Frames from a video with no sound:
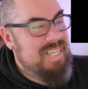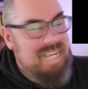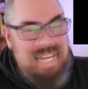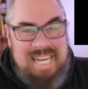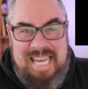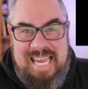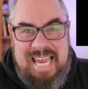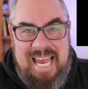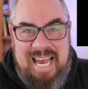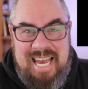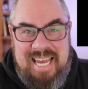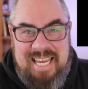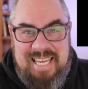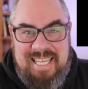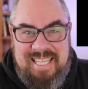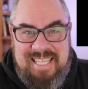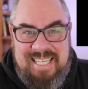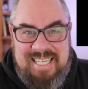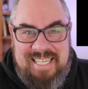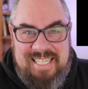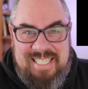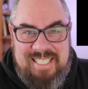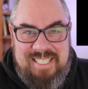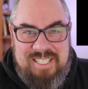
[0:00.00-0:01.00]
AI,
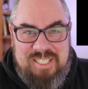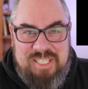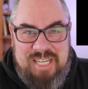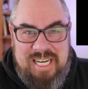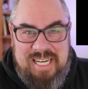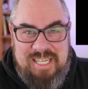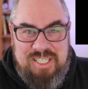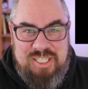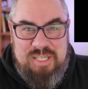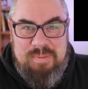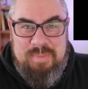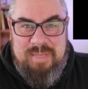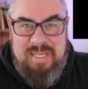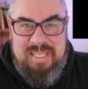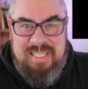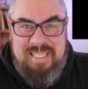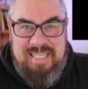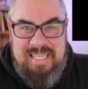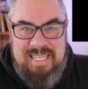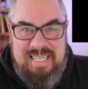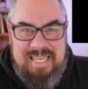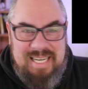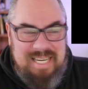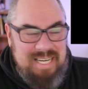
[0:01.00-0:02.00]
that is
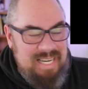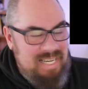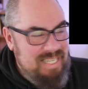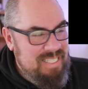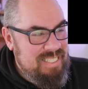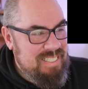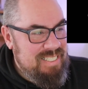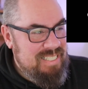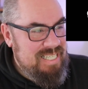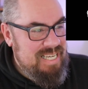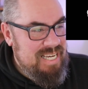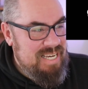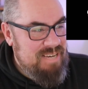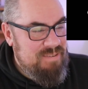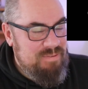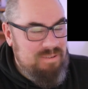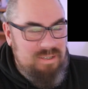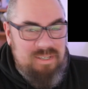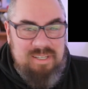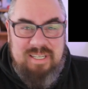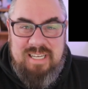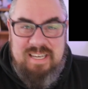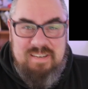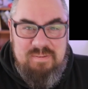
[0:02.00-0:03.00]
ChatGPT, and see
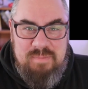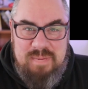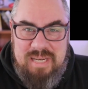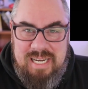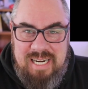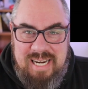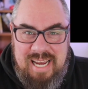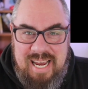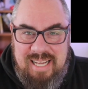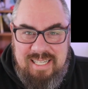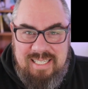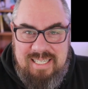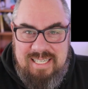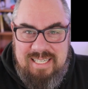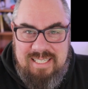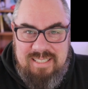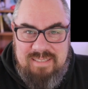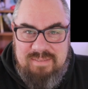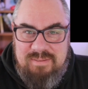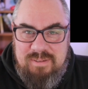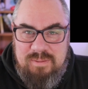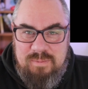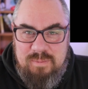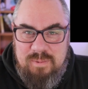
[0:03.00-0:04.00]
if it could give me any
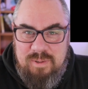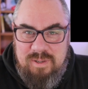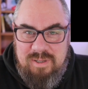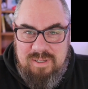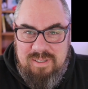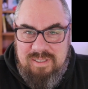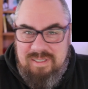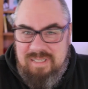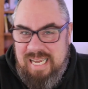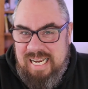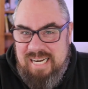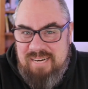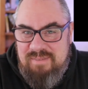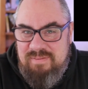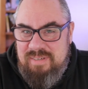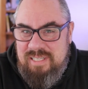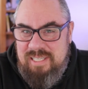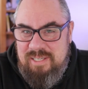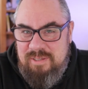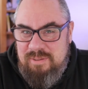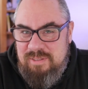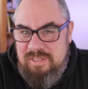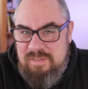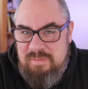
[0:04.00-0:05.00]
ideas for what kind of
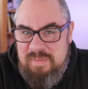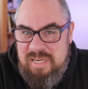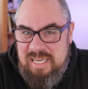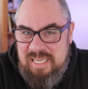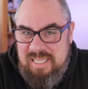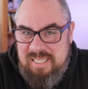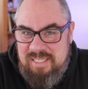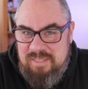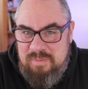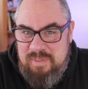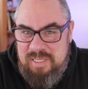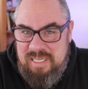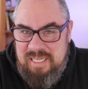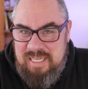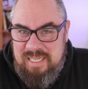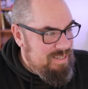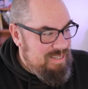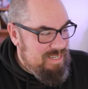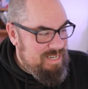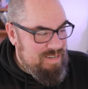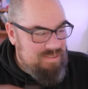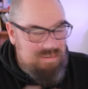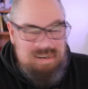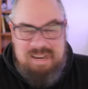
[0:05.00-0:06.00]
video to make this
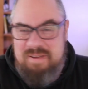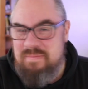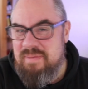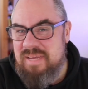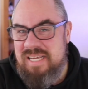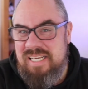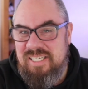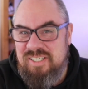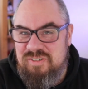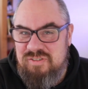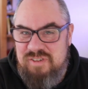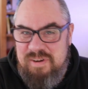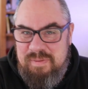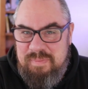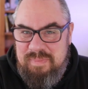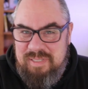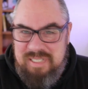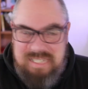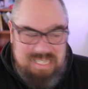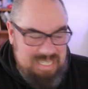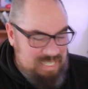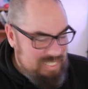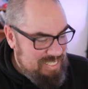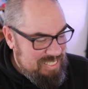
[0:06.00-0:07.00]
week. Can it write me a
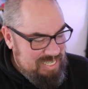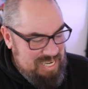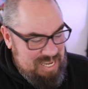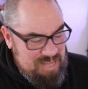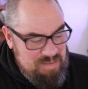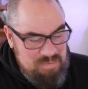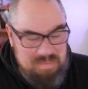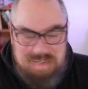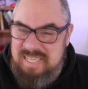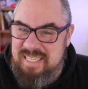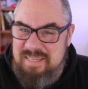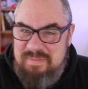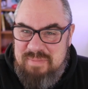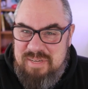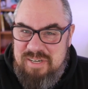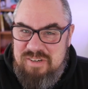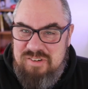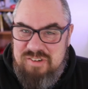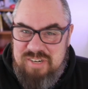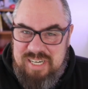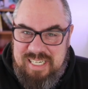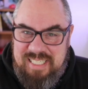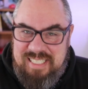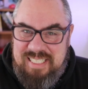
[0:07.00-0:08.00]
script? Can it tell me some
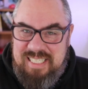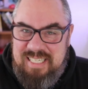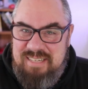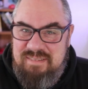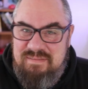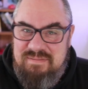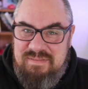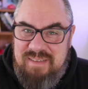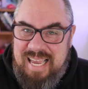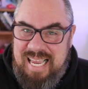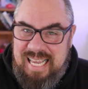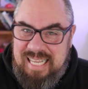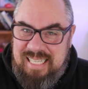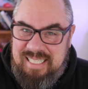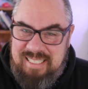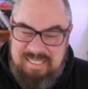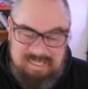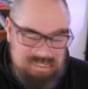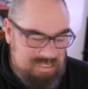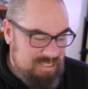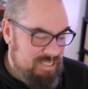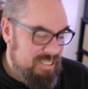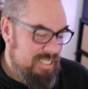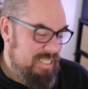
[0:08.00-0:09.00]
interesting
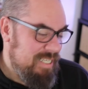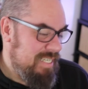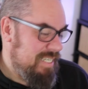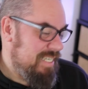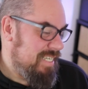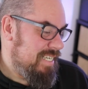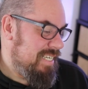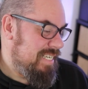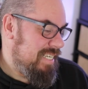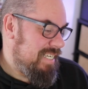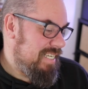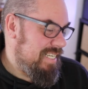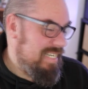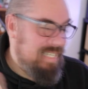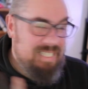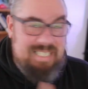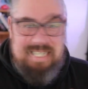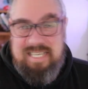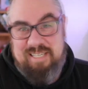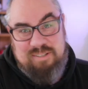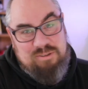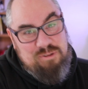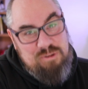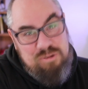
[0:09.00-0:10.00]
facts? Can it
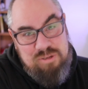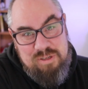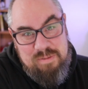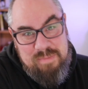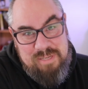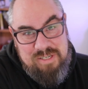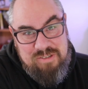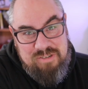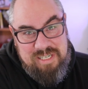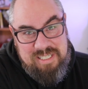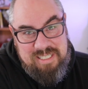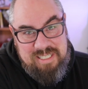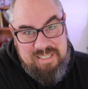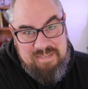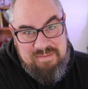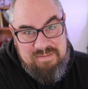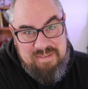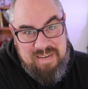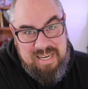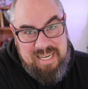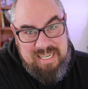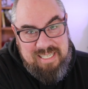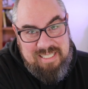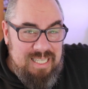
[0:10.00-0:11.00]
tell you some interesting
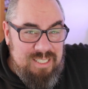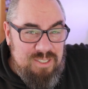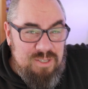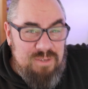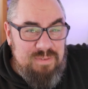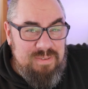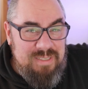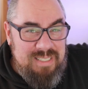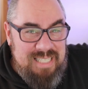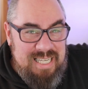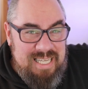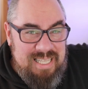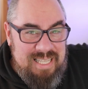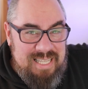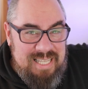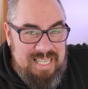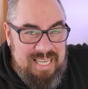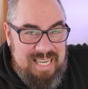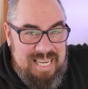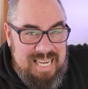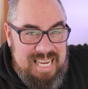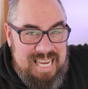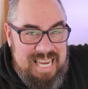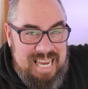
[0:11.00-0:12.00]
facts? It's often said
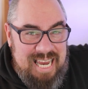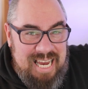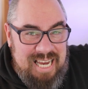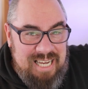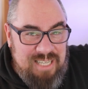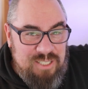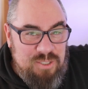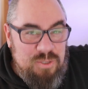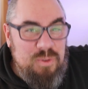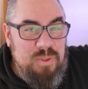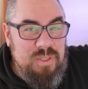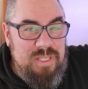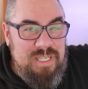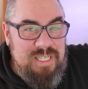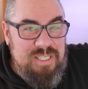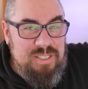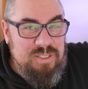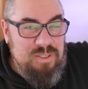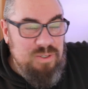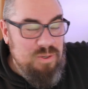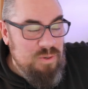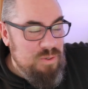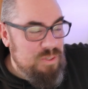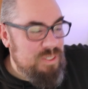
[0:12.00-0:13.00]
that AI is only
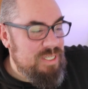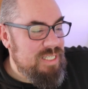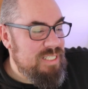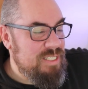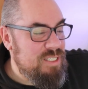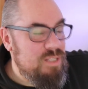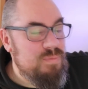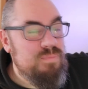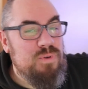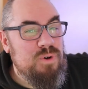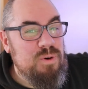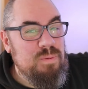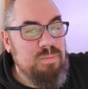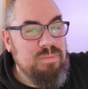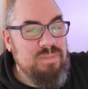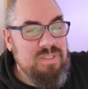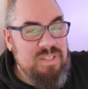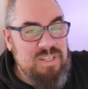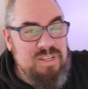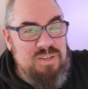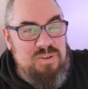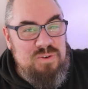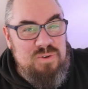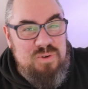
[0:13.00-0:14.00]
as good as the
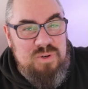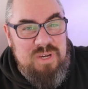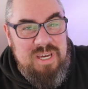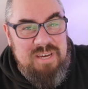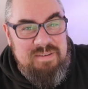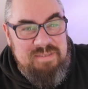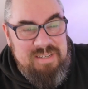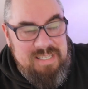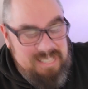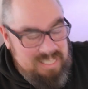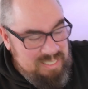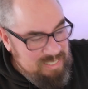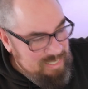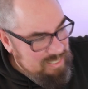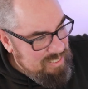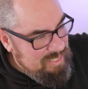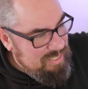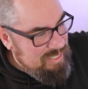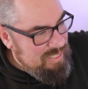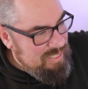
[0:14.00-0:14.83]
prompts that you give it.